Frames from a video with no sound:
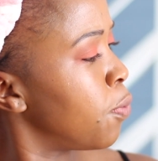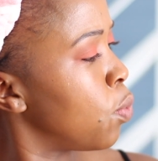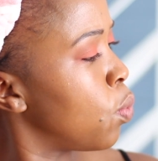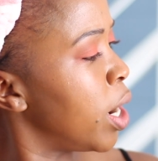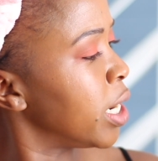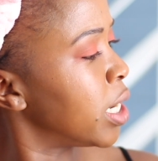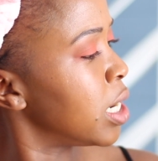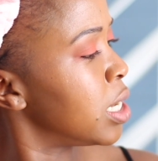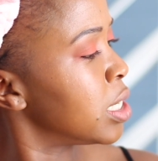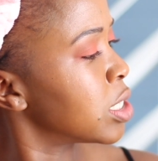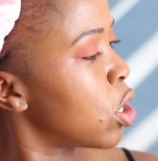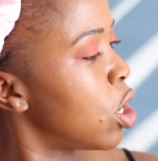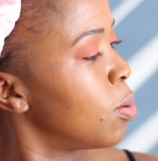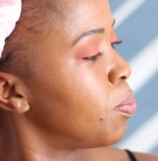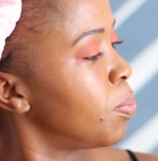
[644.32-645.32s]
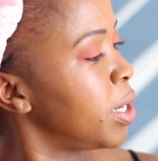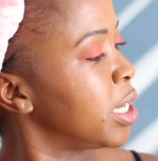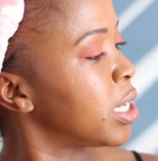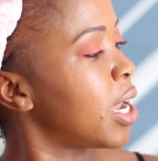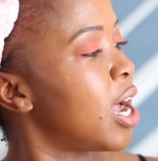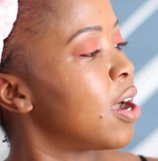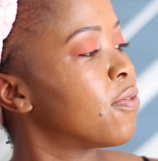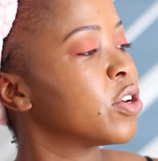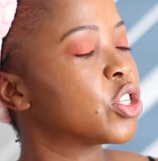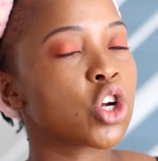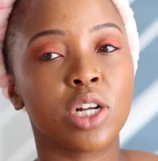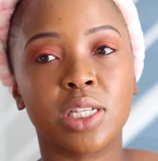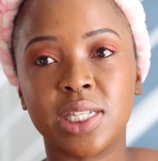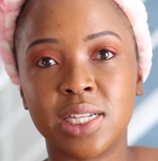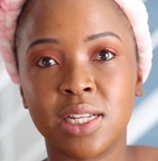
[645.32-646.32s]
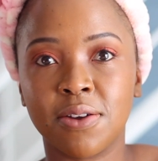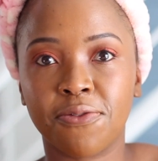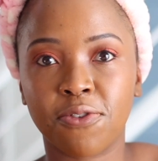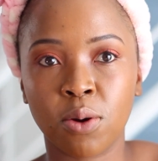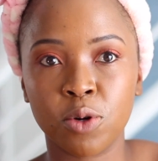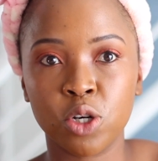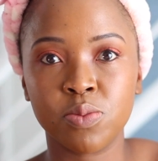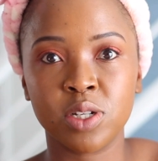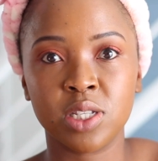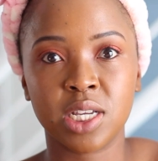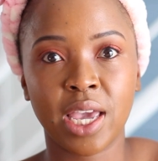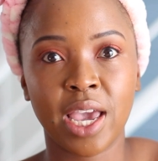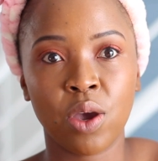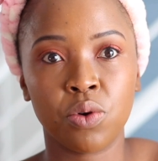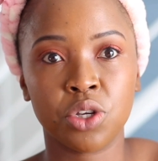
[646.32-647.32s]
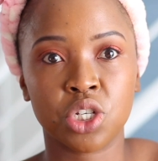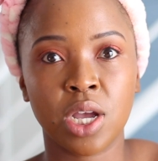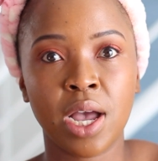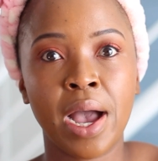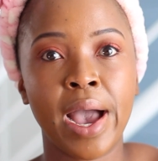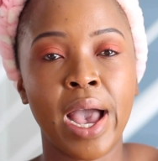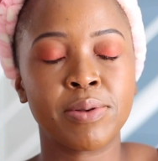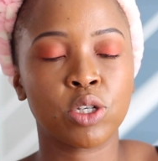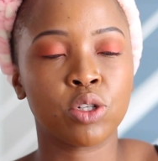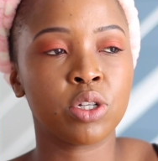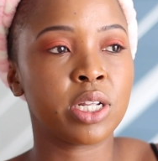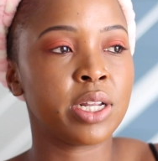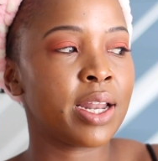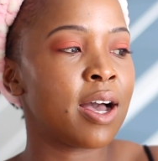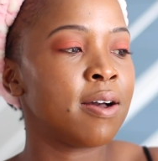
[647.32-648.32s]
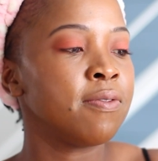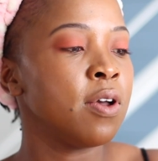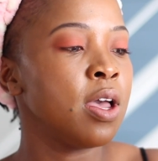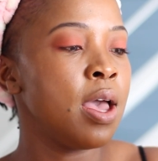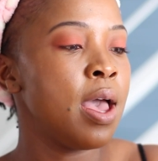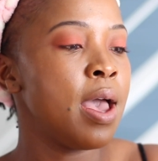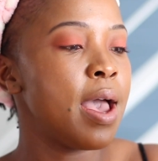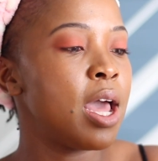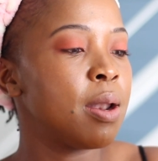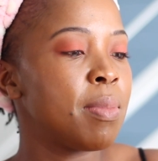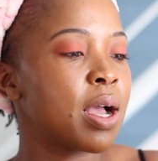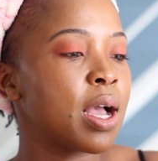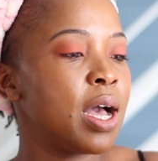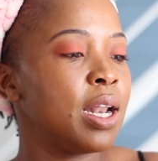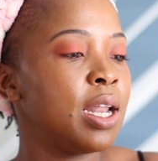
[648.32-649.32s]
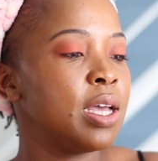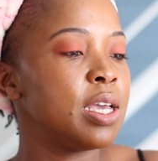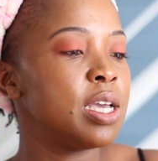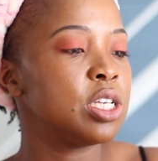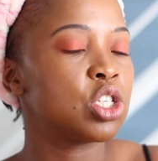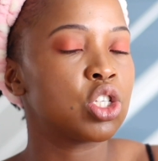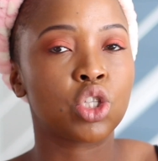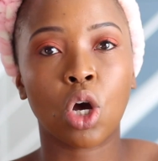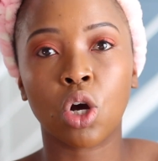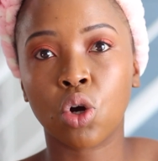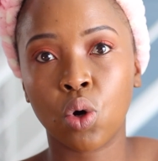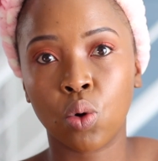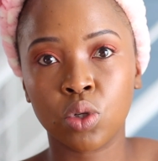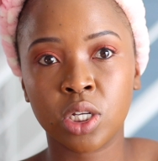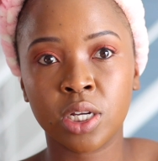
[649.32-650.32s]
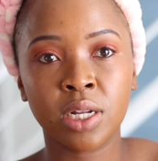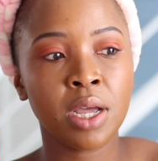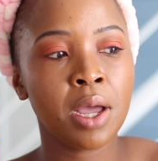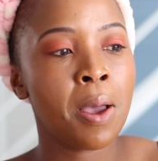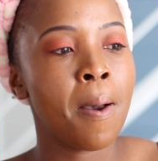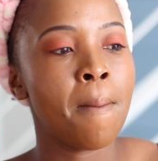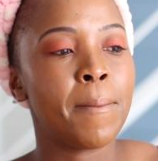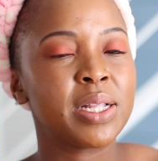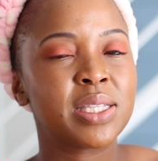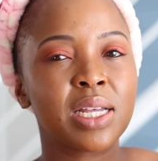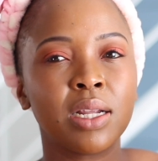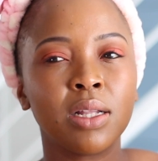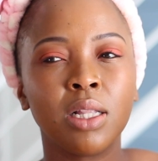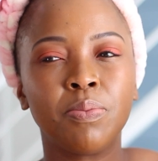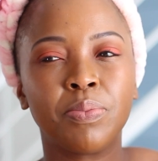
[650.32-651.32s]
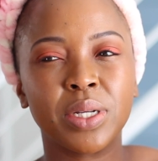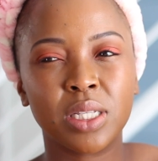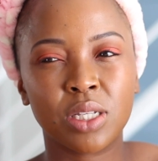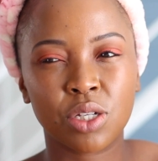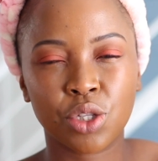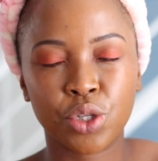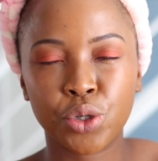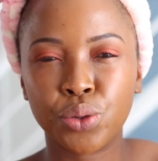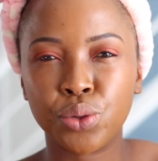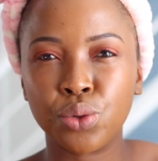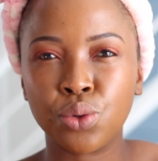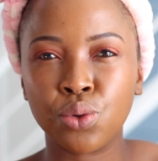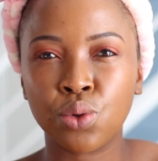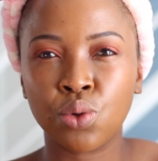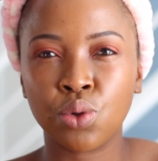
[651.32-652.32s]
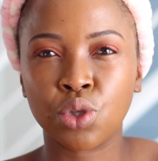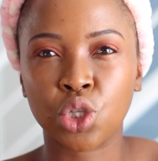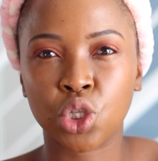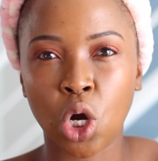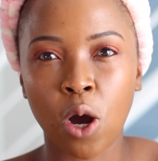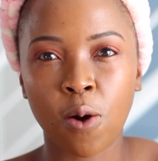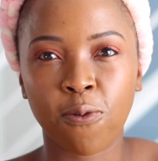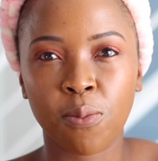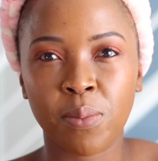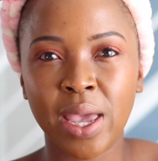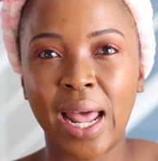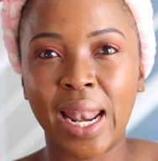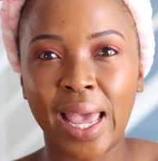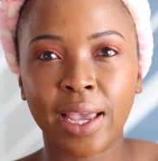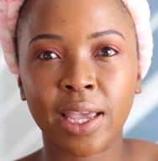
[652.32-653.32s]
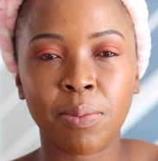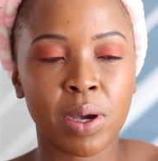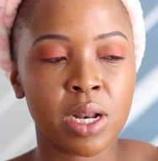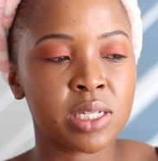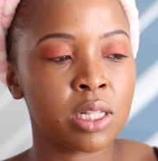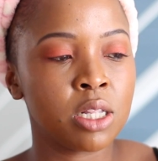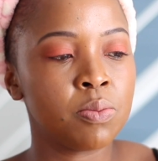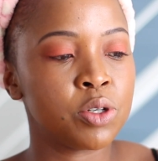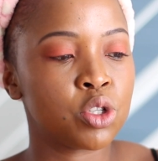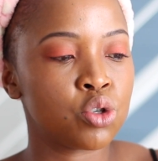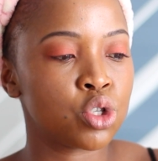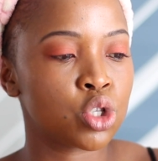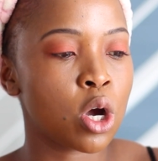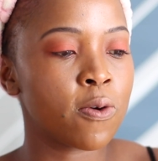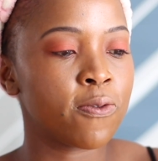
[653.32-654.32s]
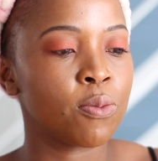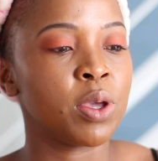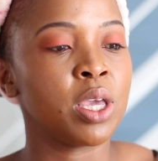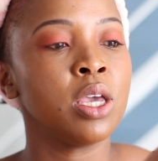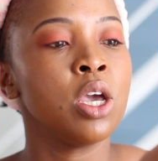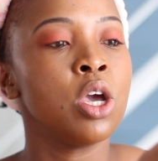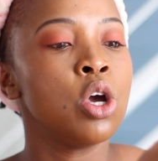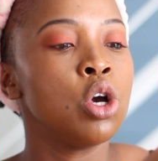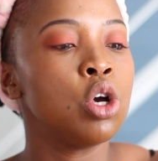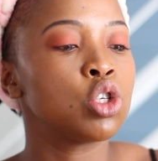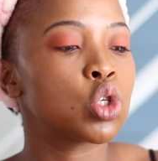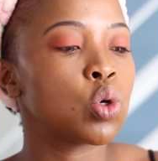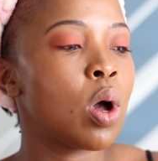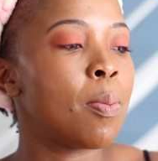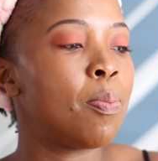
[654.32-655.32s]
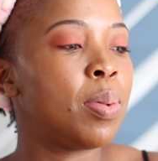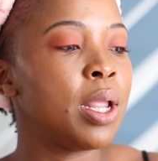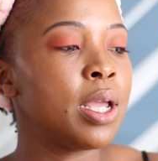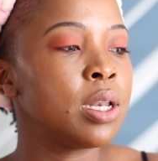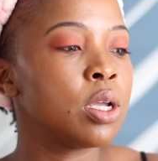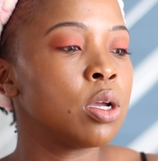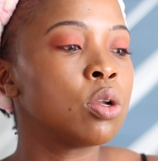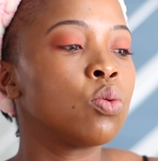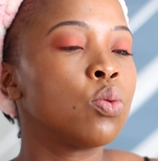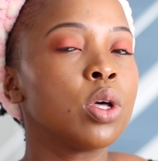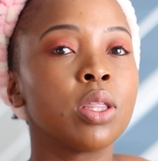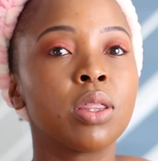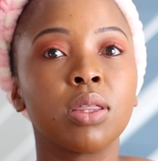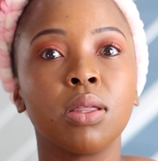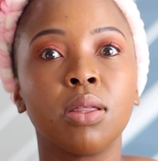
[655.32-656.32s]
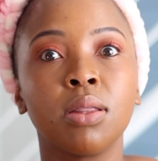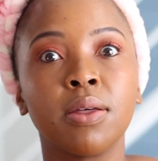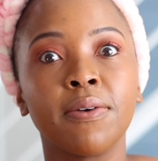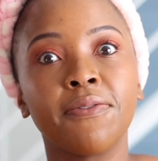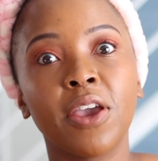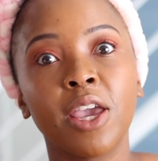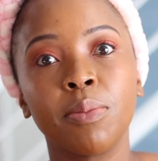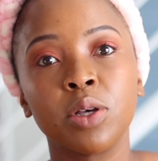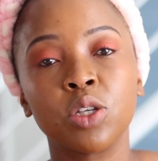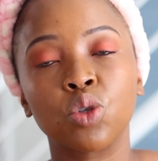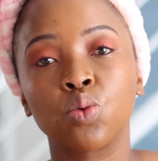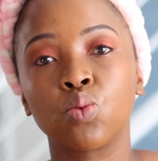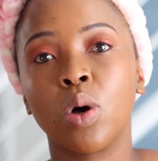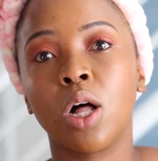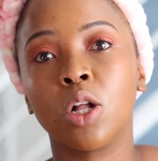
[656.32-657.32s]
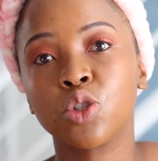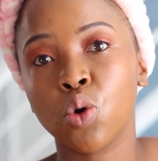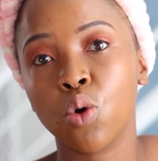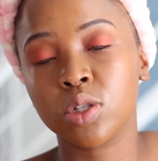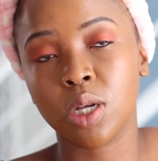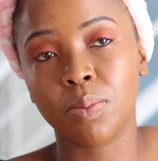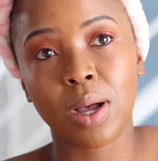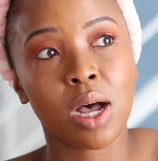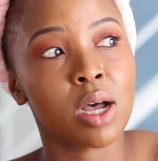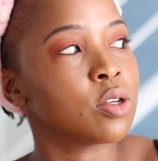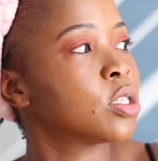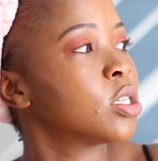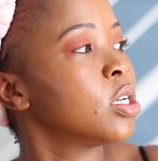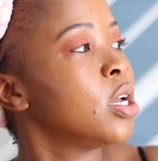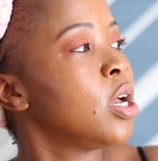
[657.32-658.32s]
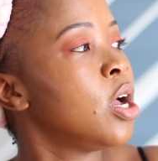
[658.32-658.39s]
Weightless Complete Coverage Concealer from Urban Decay, which I absolutely love. And my color is dark golden, but it's a little bit too dark for me. I like it, but it's a little bit too dark for me. So I blended with the famous, well talked about